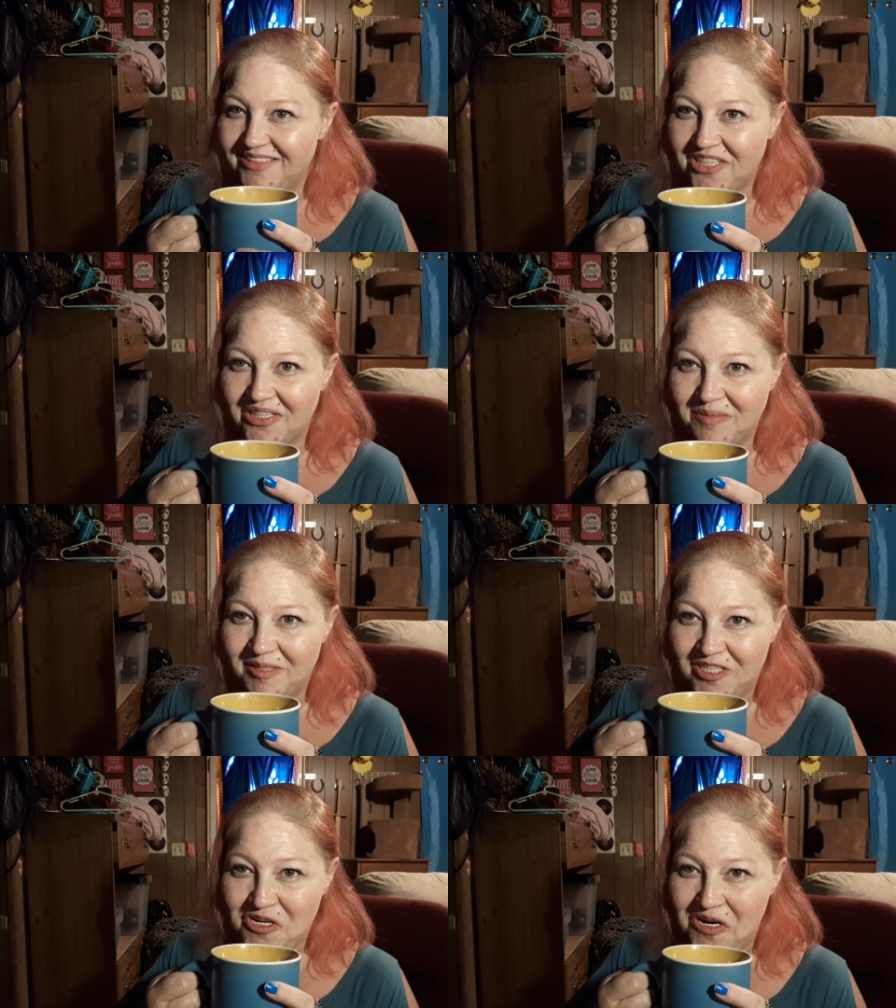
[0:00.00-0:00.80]
chunked them
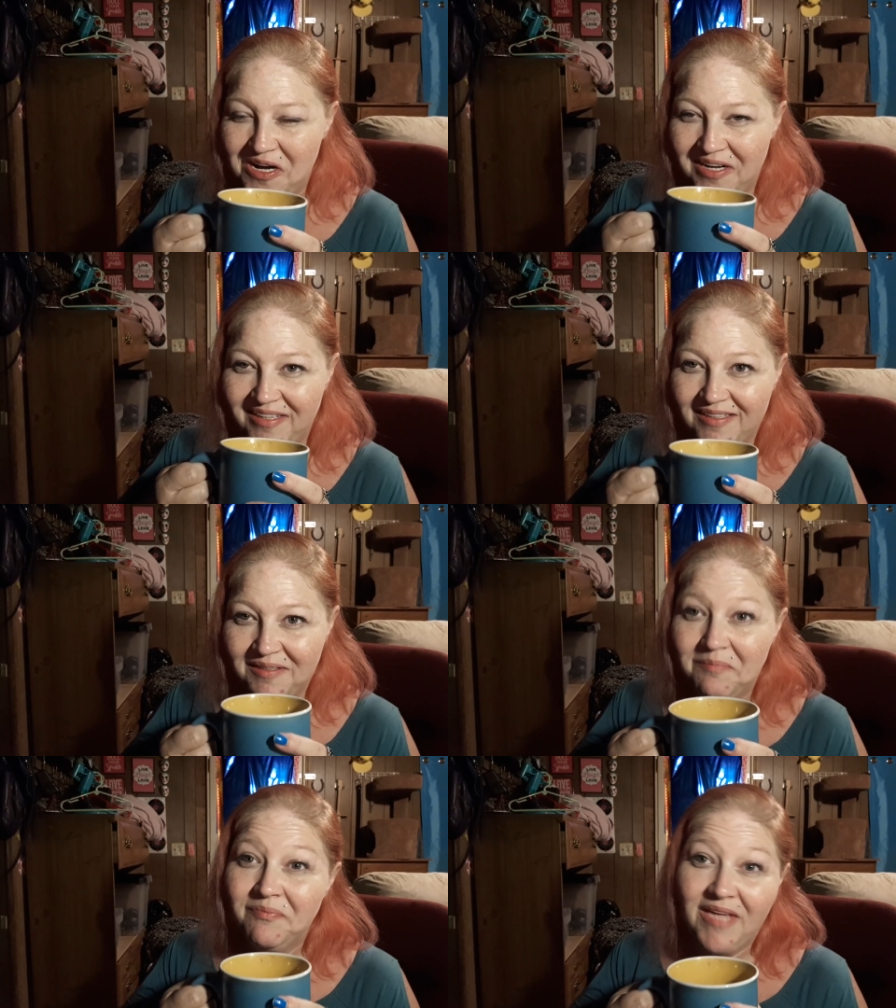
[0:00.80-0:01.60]
in the trunk,
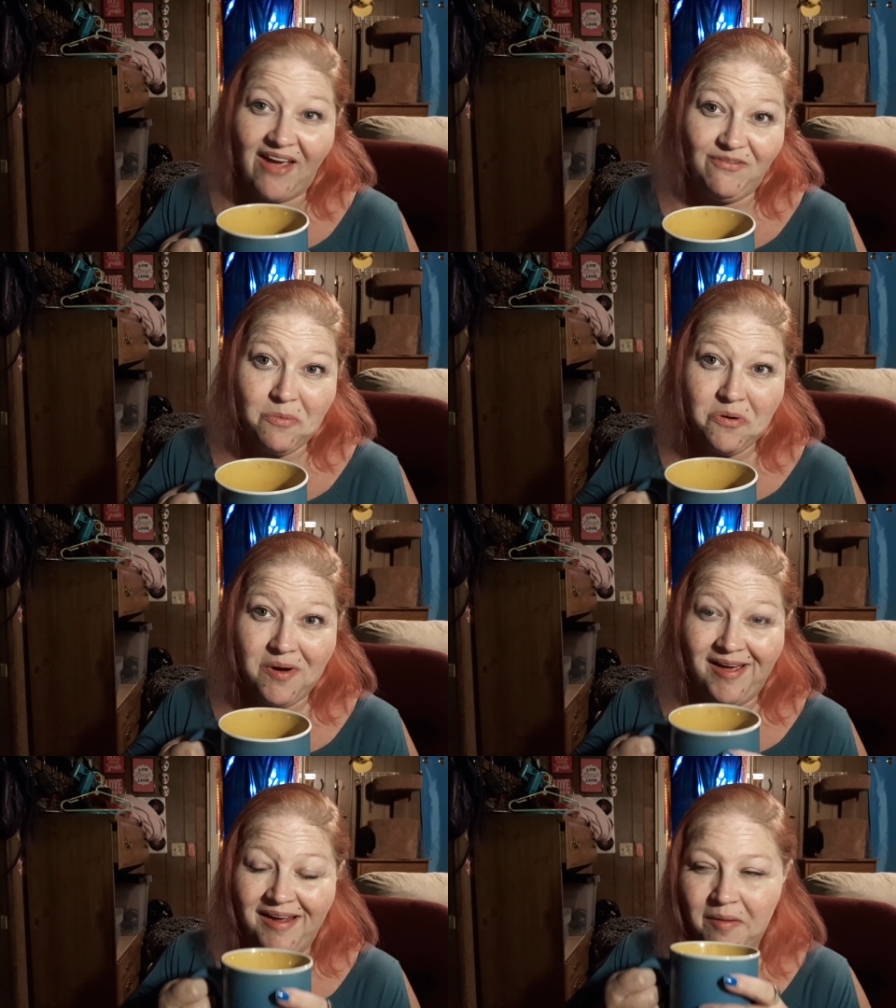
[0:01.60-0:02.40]
gave them
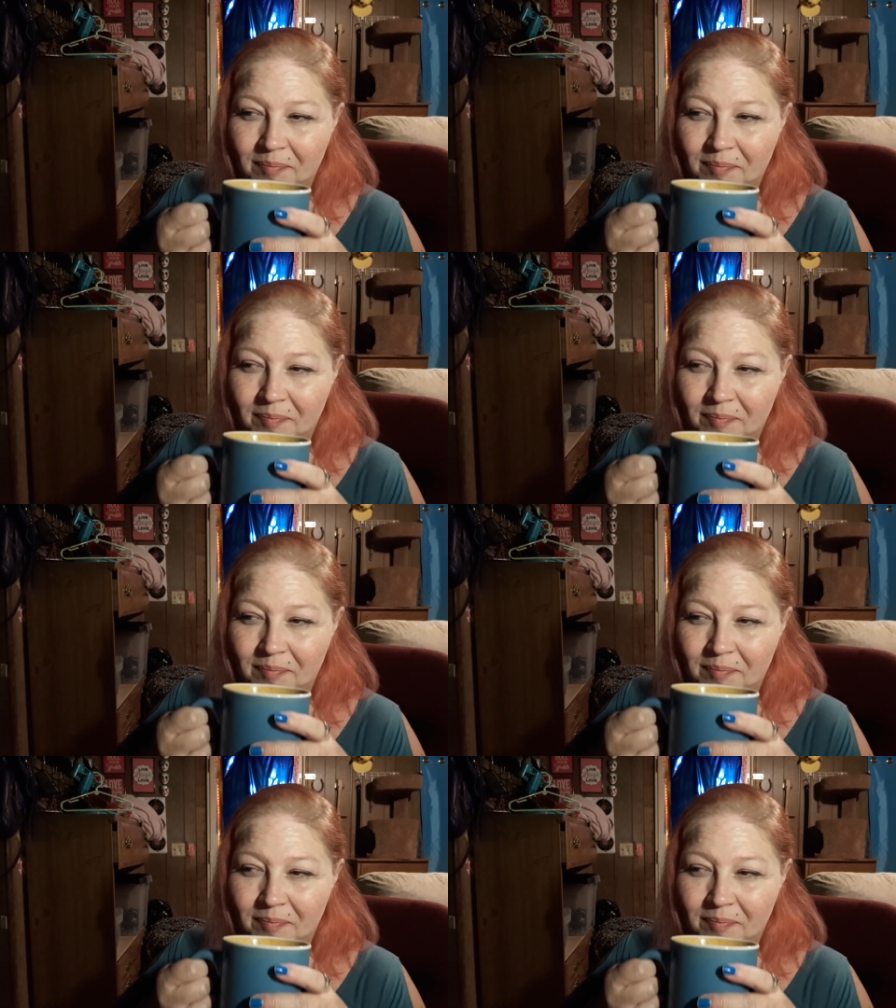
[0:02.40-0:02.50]
away.